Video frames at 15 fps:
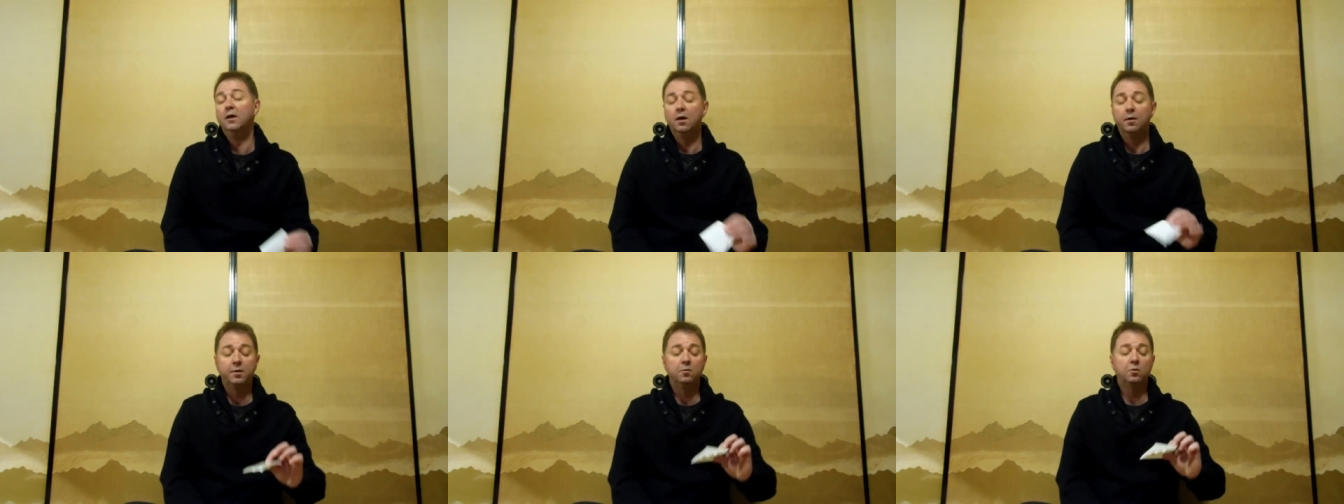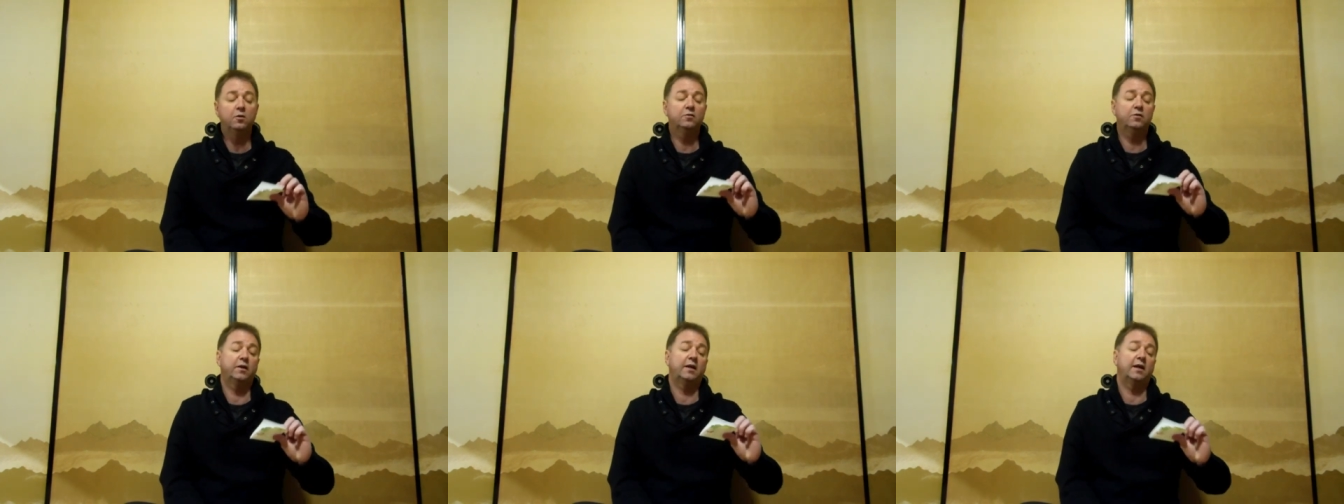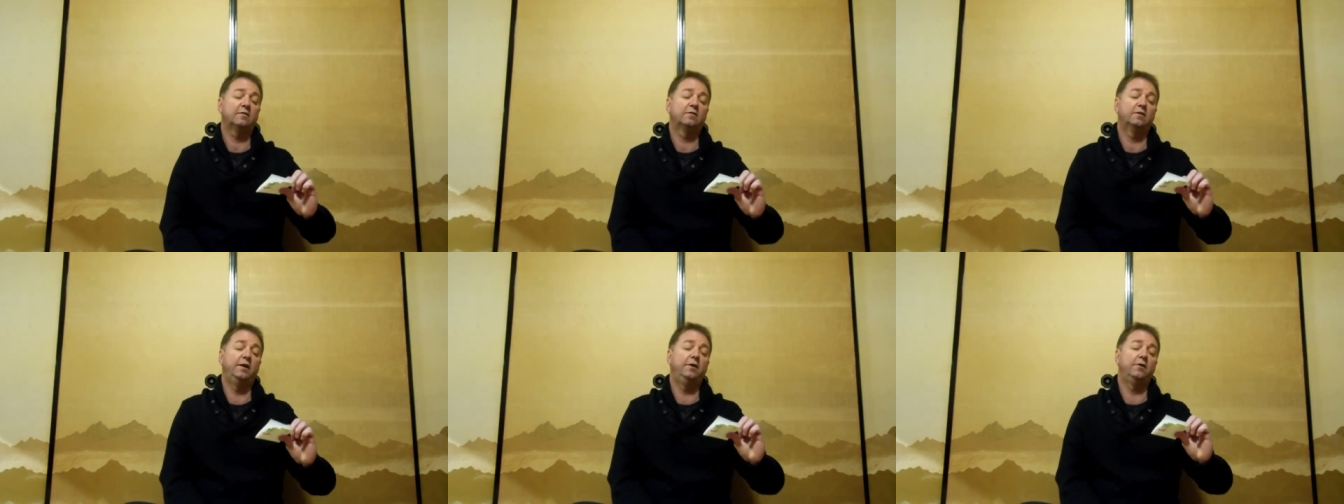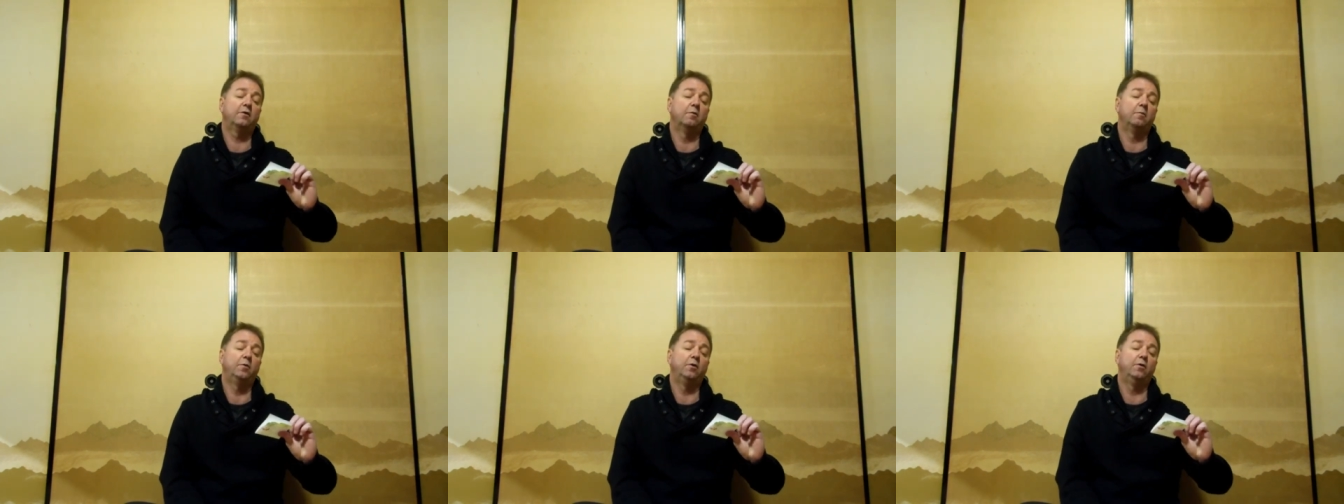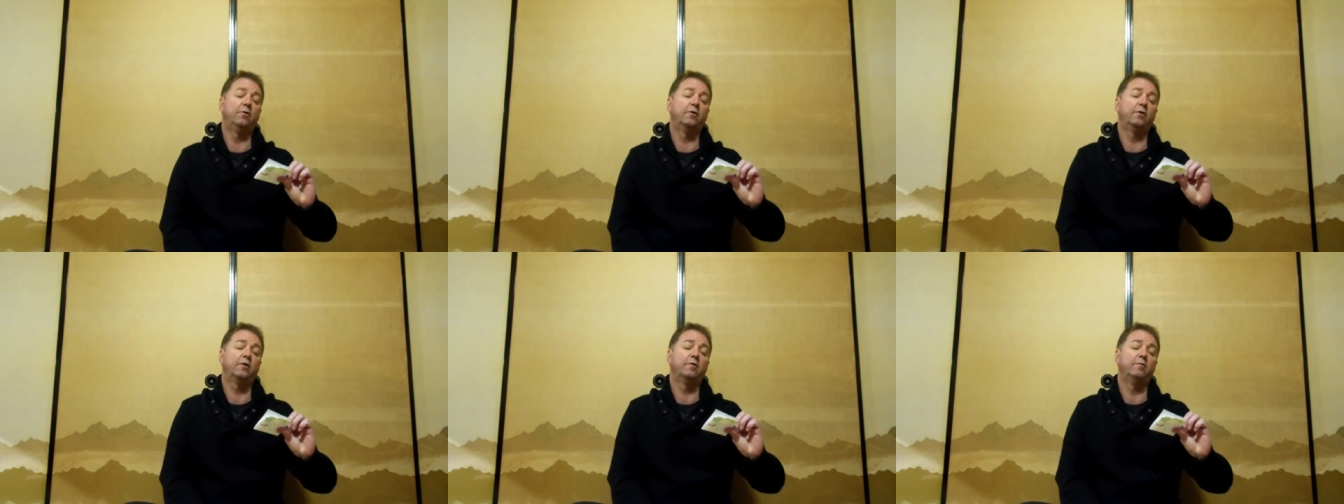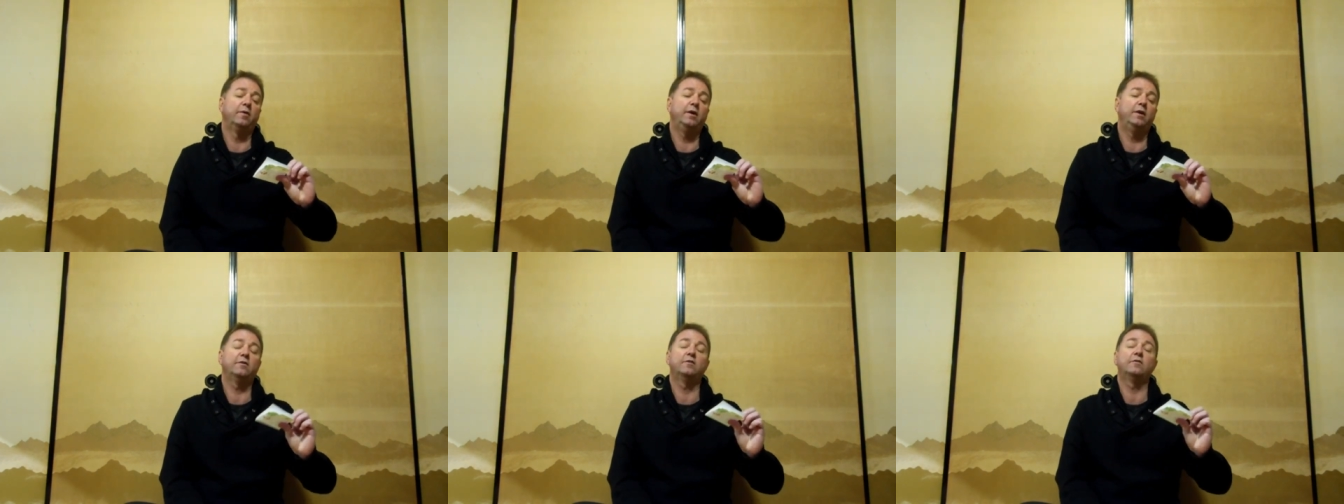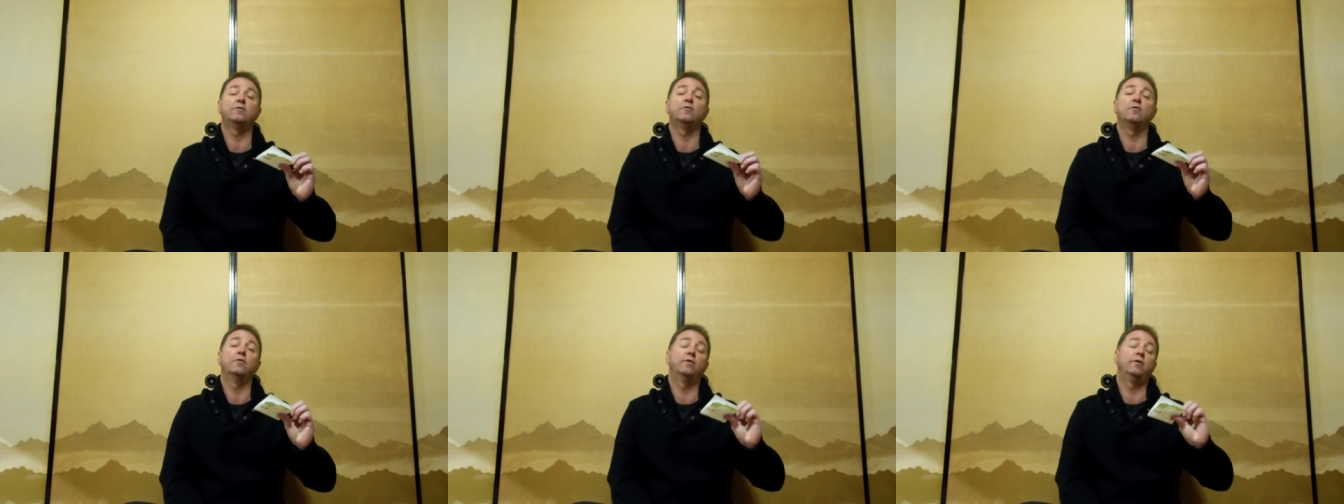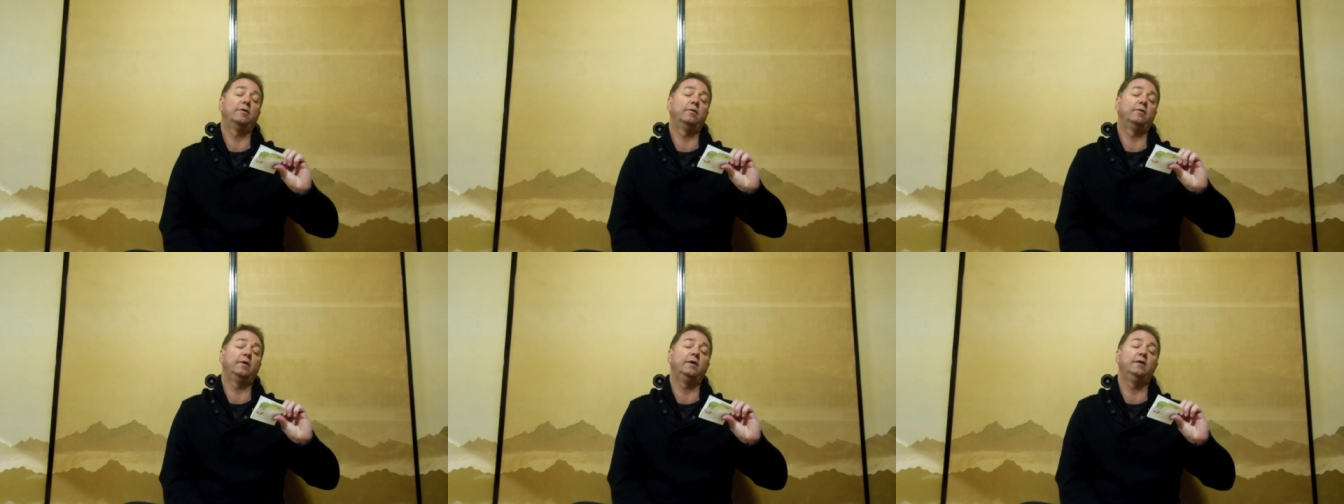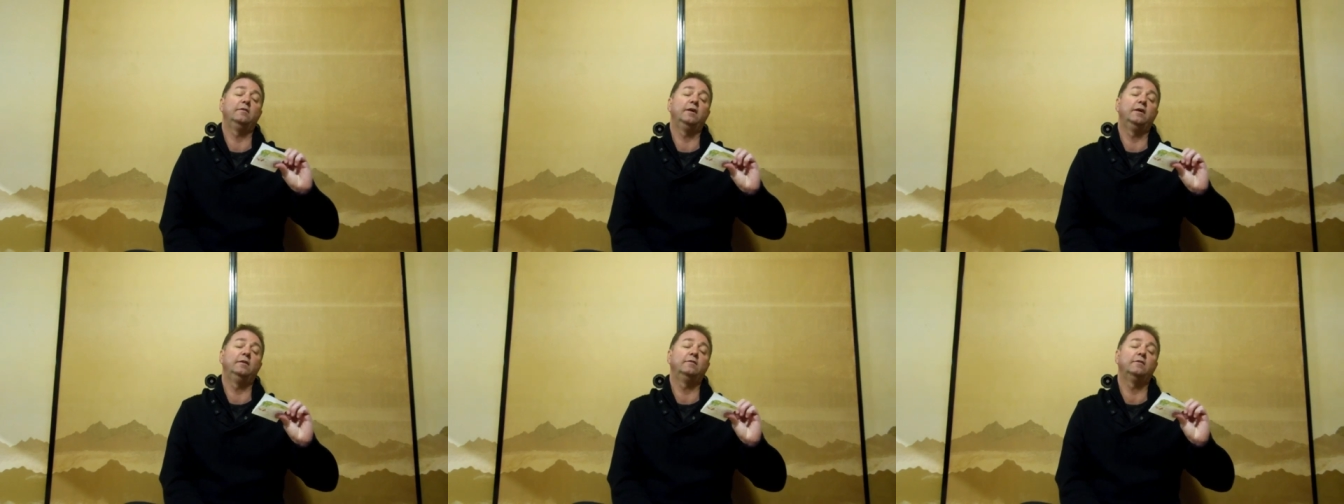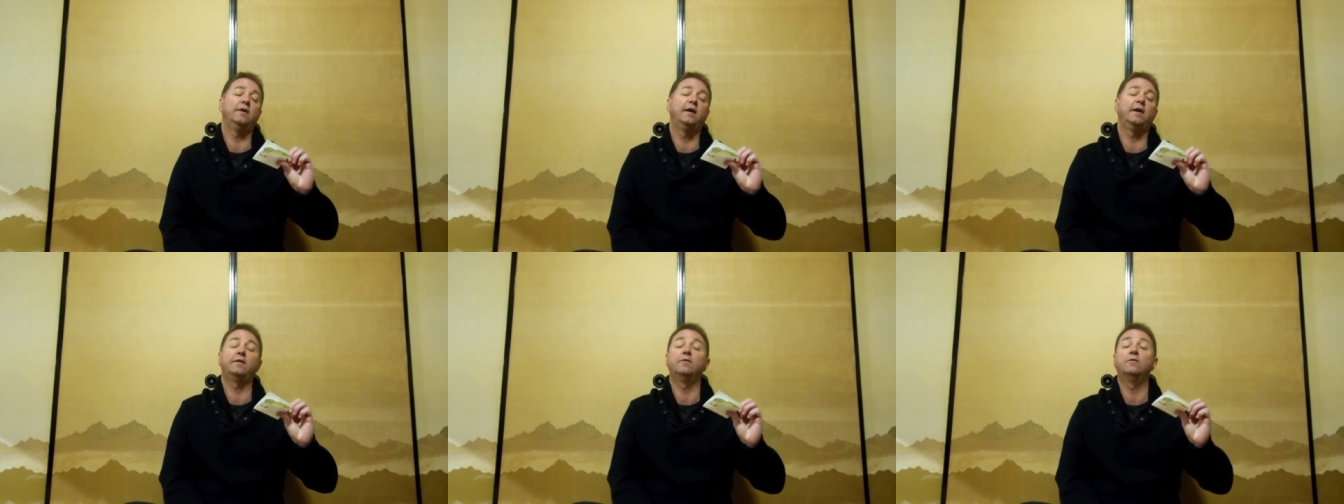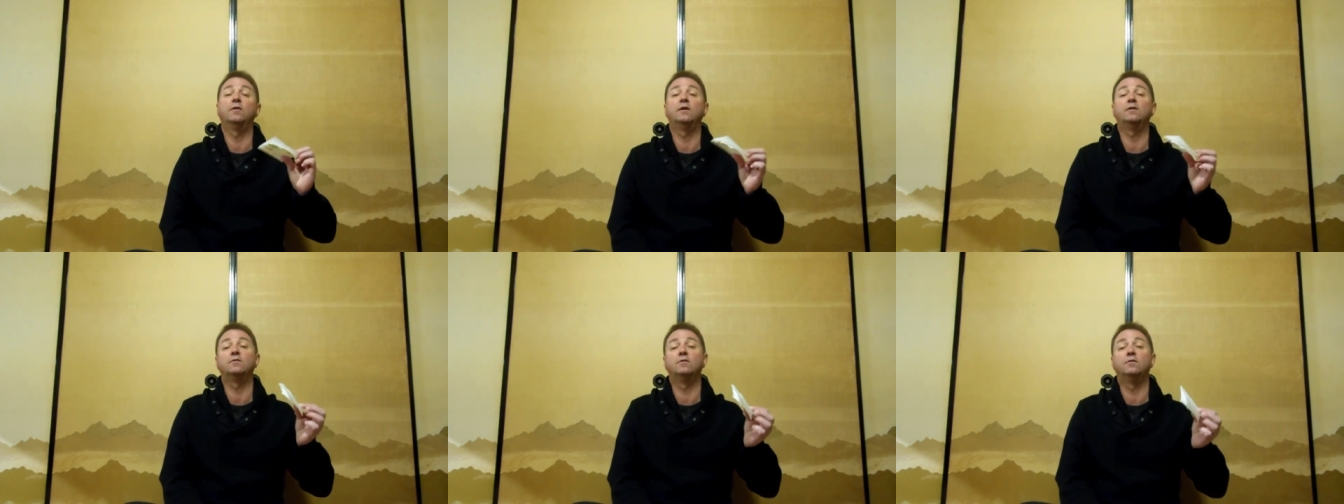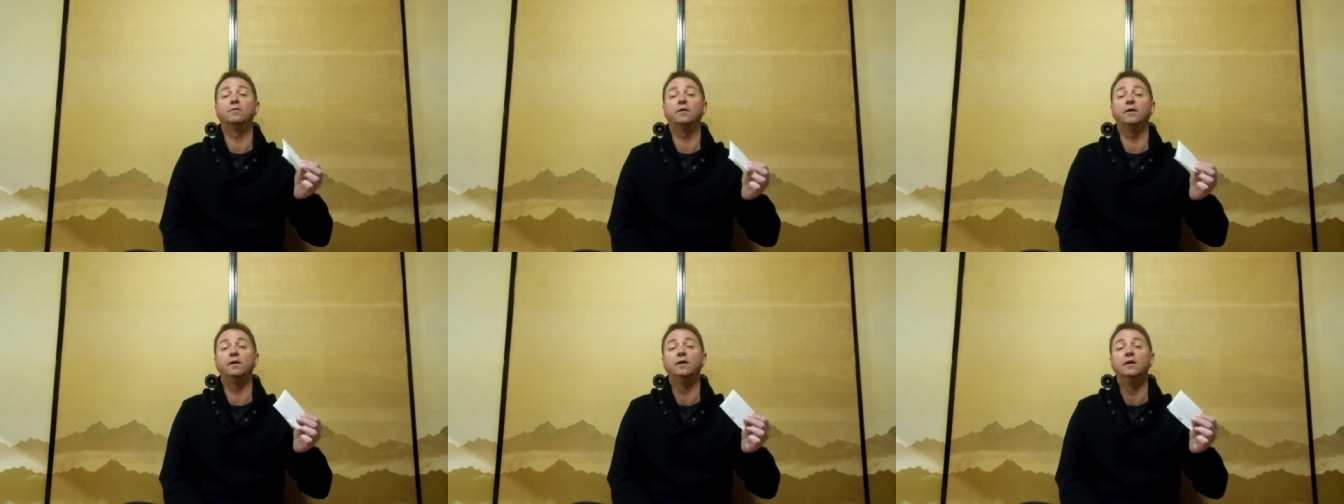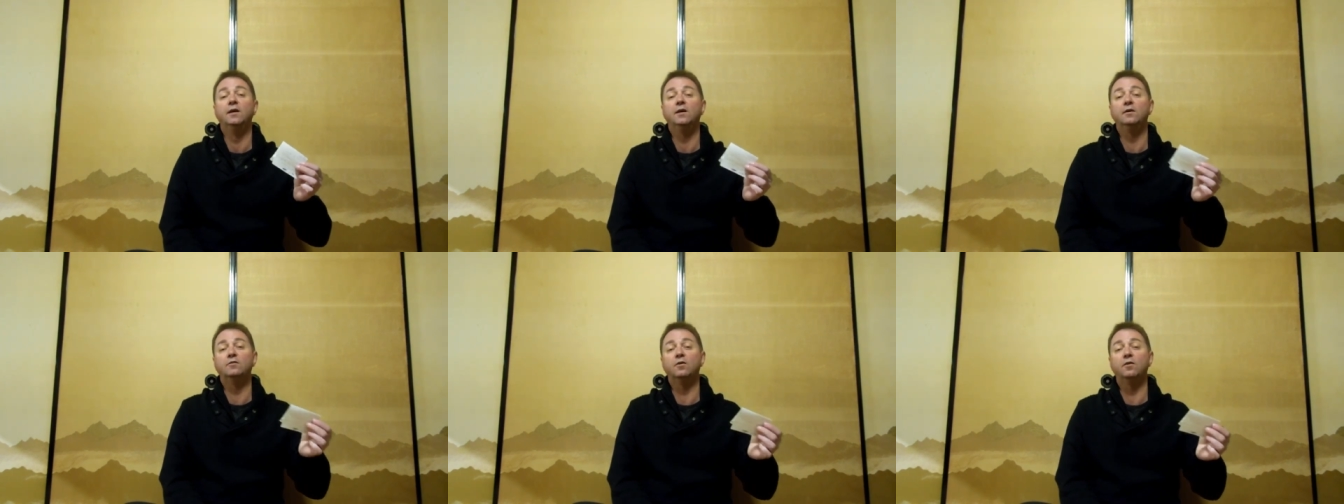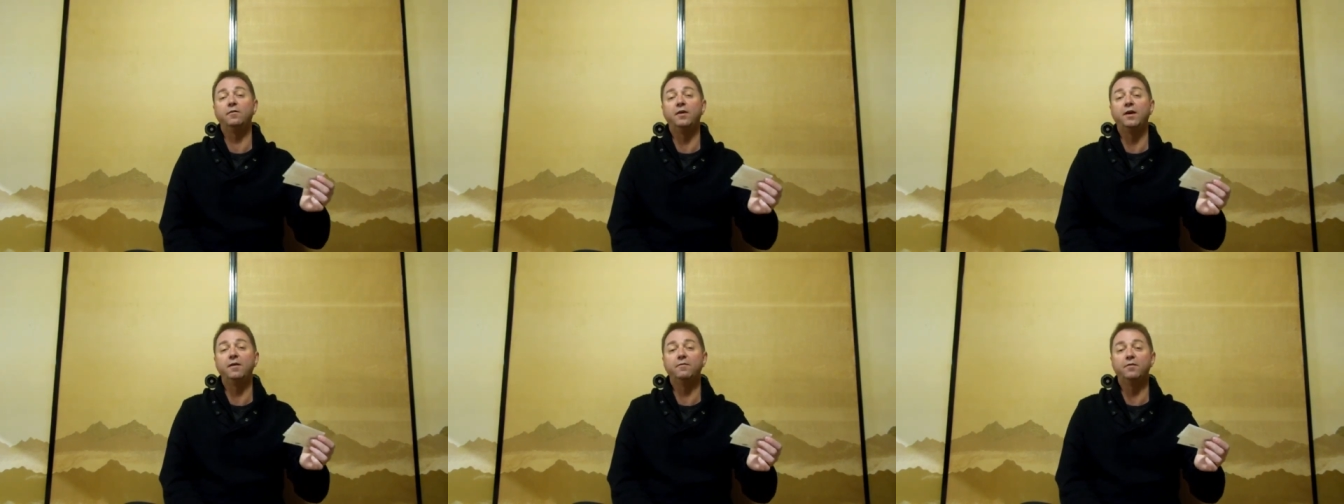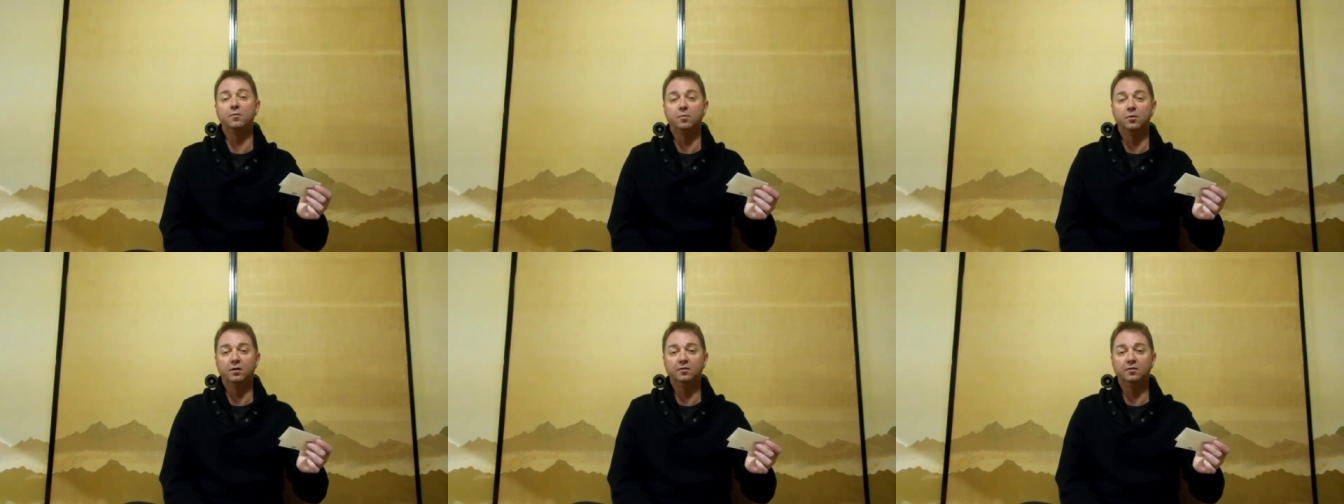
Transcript: I mean, words like gasoline and computer and convenience store and in, internet and all that sort of thing is sort of inevitable,